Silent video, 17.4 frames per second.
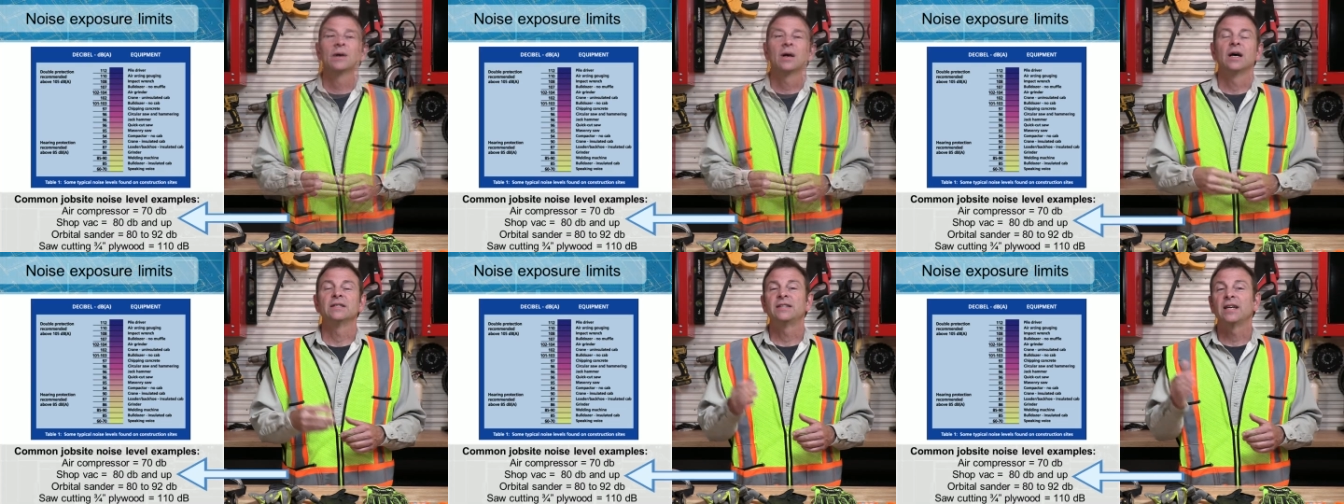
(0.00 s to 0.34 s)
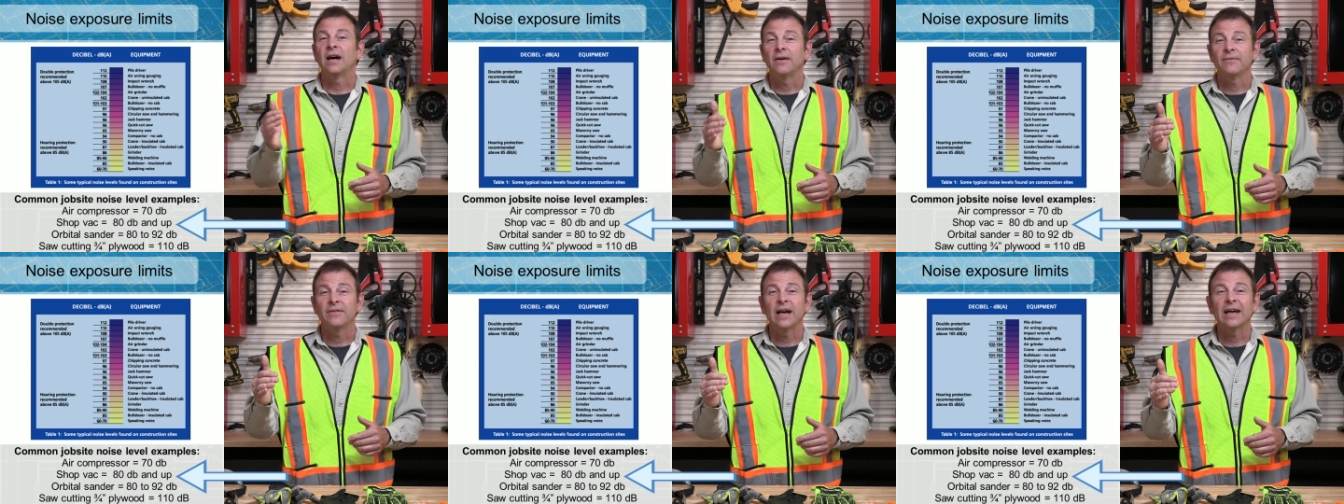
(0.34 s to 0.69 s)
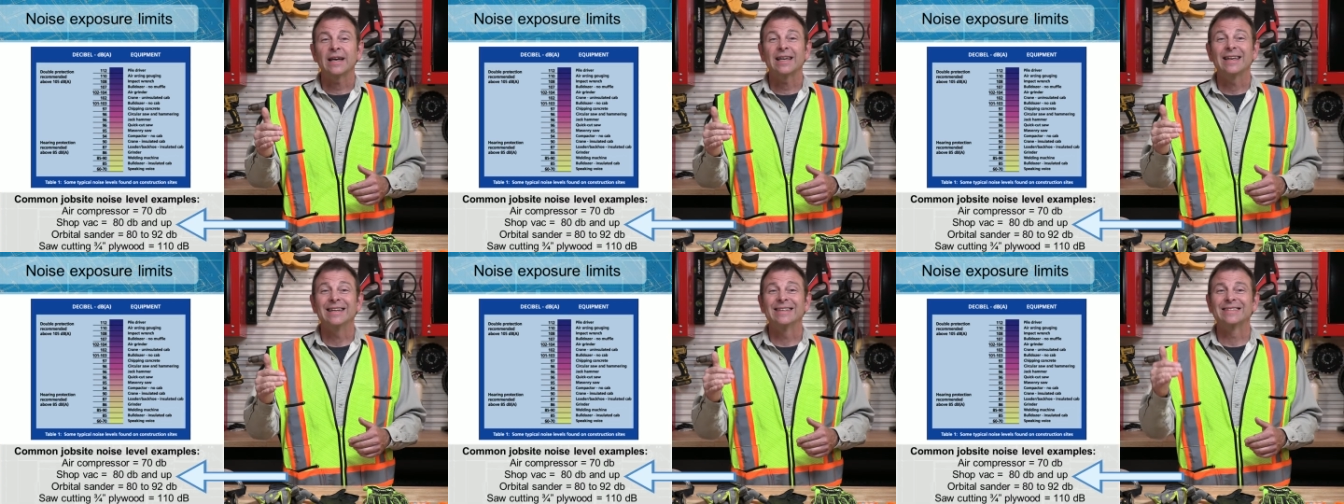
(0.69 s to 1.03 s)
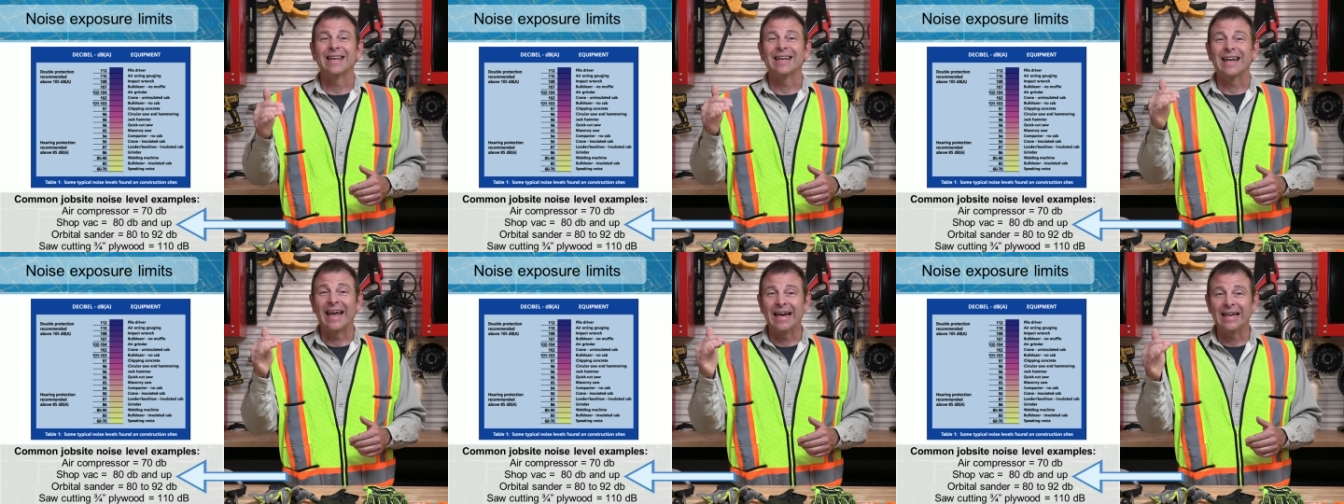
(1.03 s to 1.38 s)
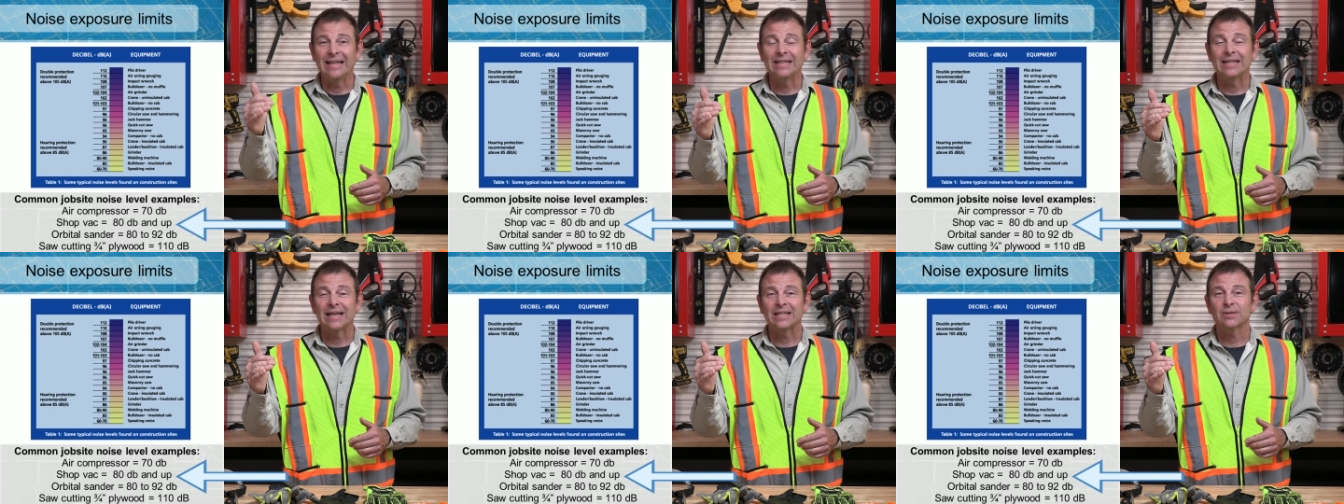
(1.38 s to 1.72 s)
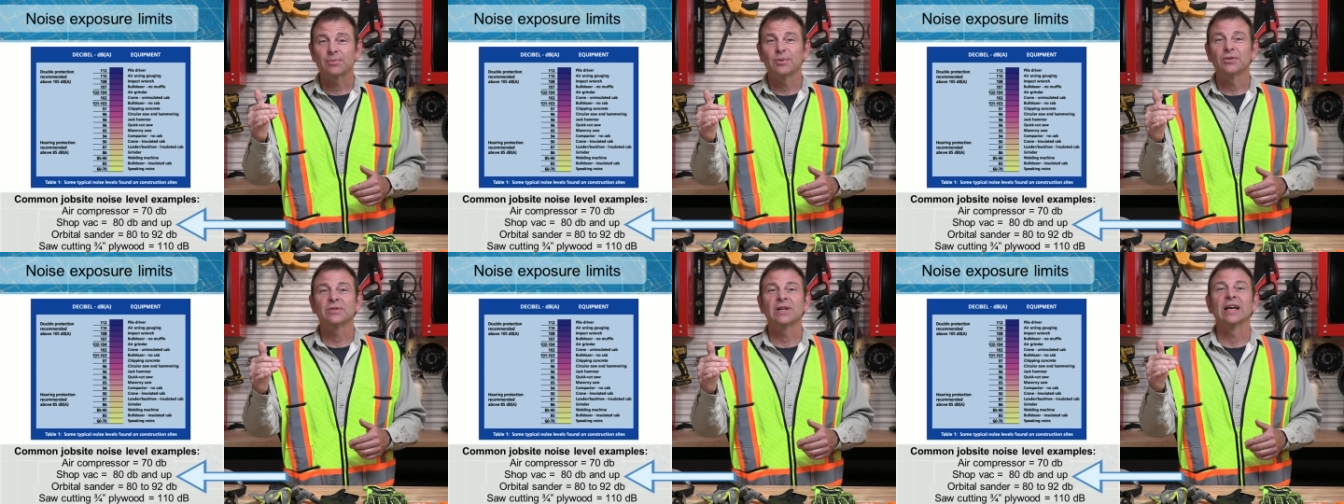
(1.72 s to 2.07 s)
A shop vac is at eighty
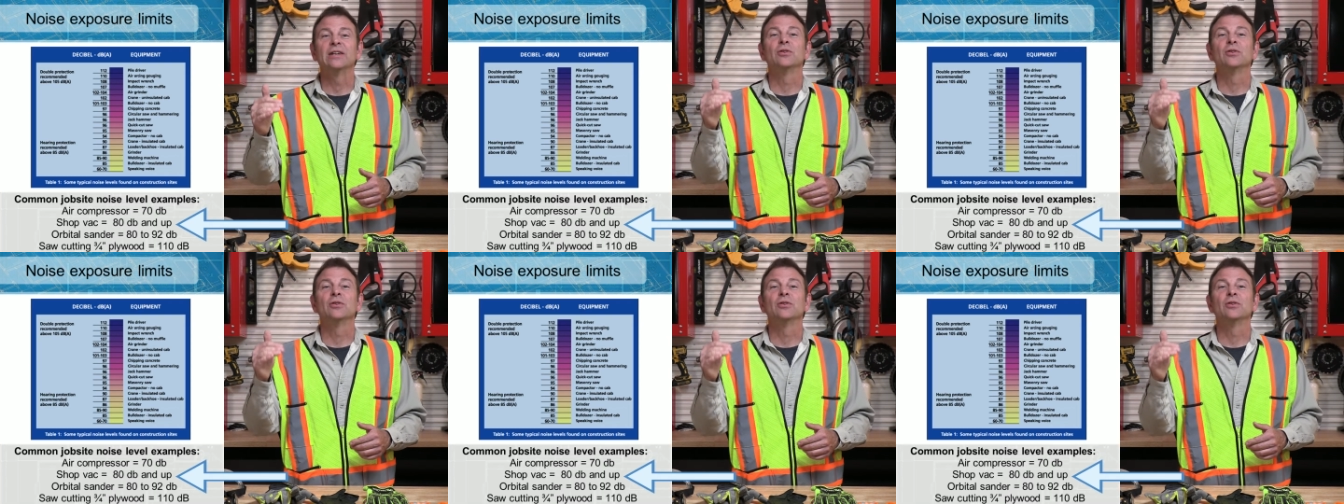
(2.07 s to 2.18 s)
decibels,